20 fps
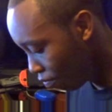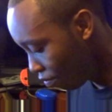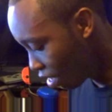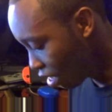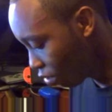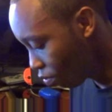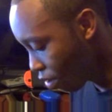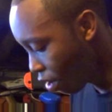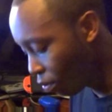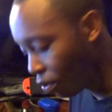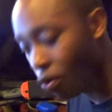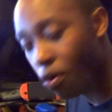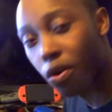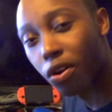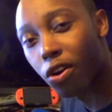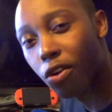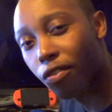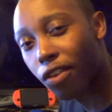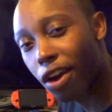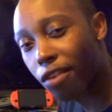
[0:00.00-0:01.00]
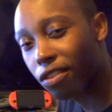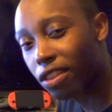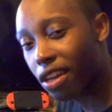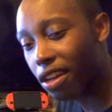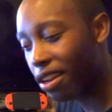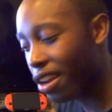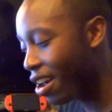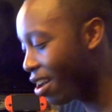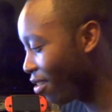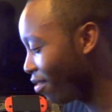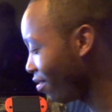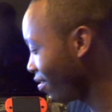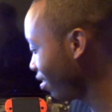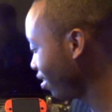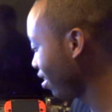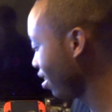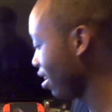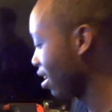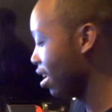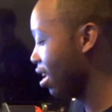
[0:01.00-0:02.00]
That's why we're going over everything
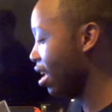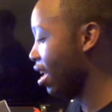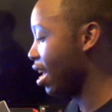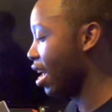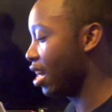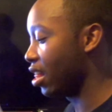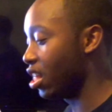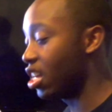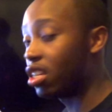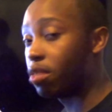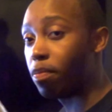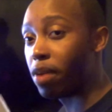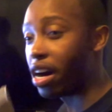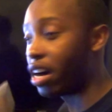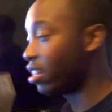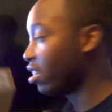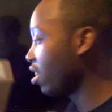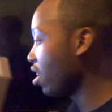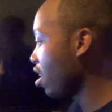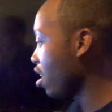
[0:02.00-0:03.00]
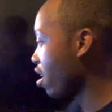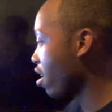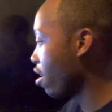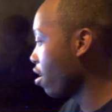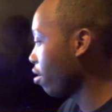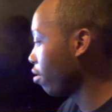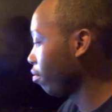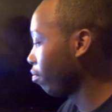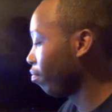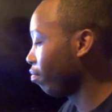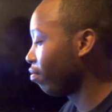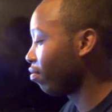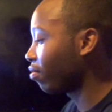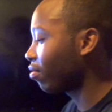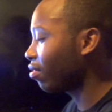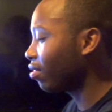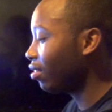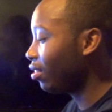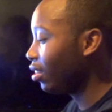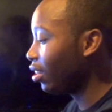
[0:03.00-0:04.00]
now. In this box here,
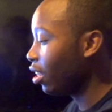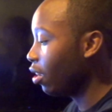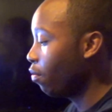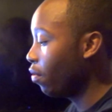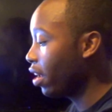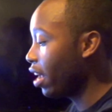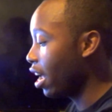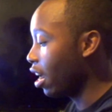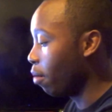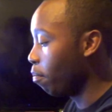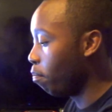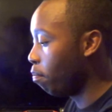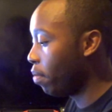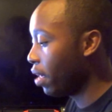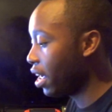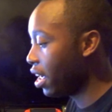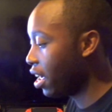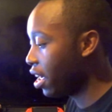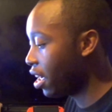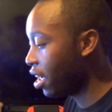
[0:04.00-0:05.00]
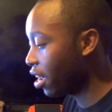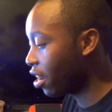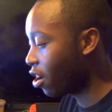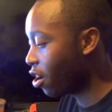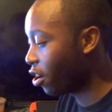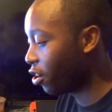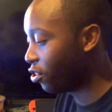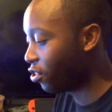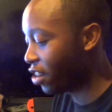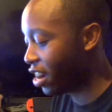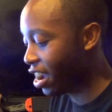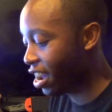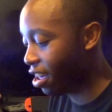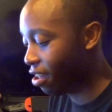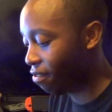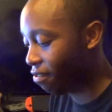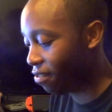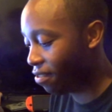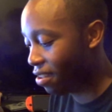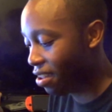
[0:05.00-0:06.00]
we got a big hard
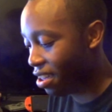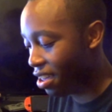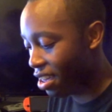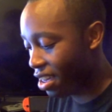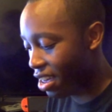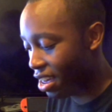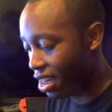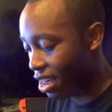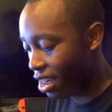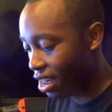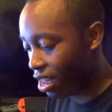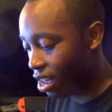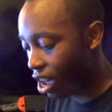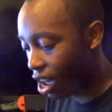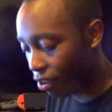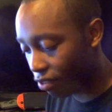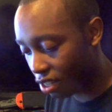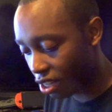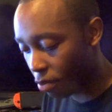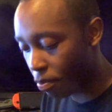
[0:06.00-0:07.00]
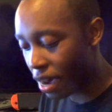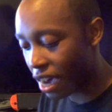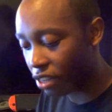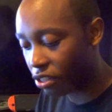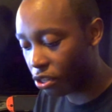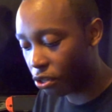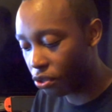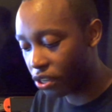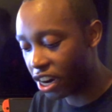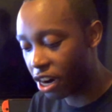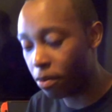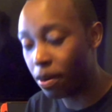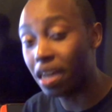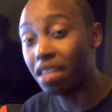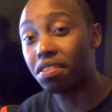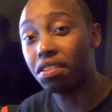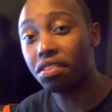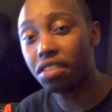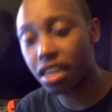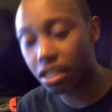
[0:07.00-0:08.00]
drive. Obviously past 2
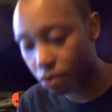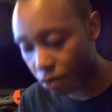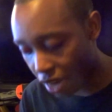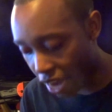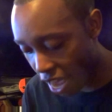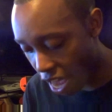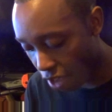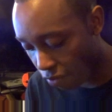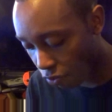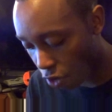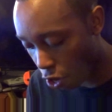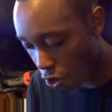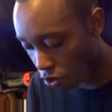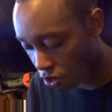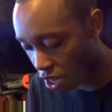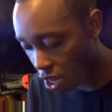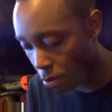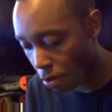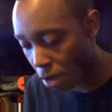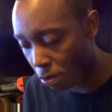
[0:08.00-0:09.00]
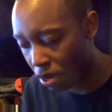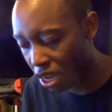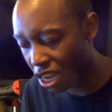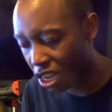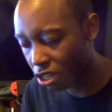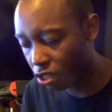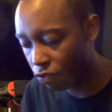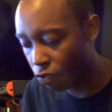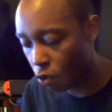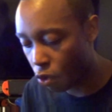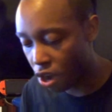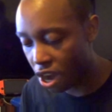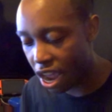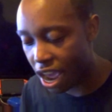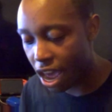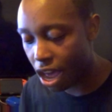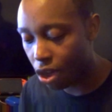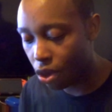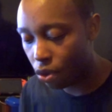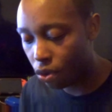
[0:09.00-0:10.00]
terabytes, because that's what I have currently on my PS4
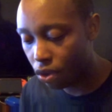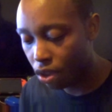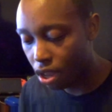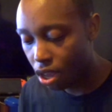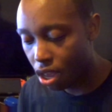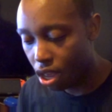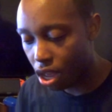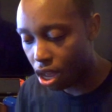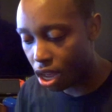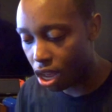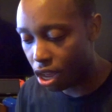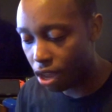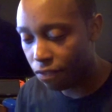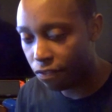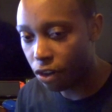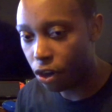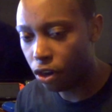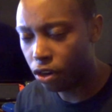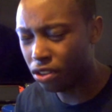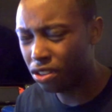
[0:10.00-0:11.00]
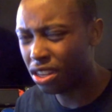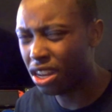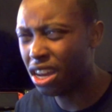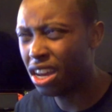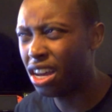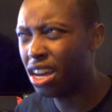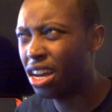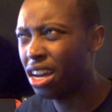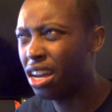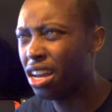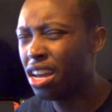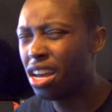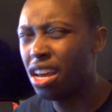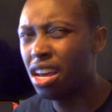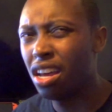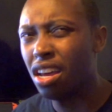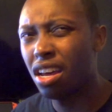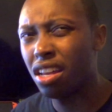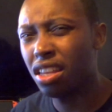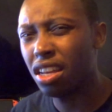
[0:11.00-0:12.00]
now. As far as I
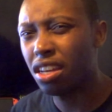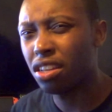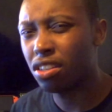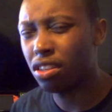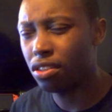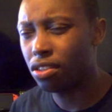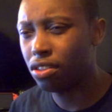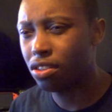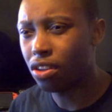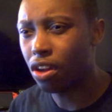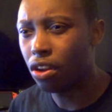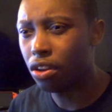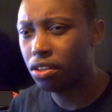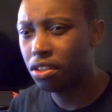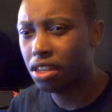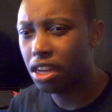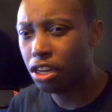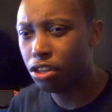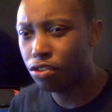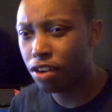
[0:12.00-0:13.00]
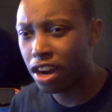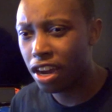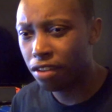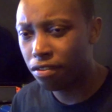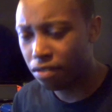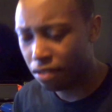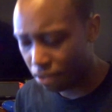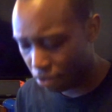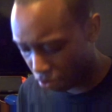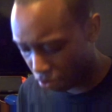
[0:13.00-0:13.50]
think it's a solid state drive.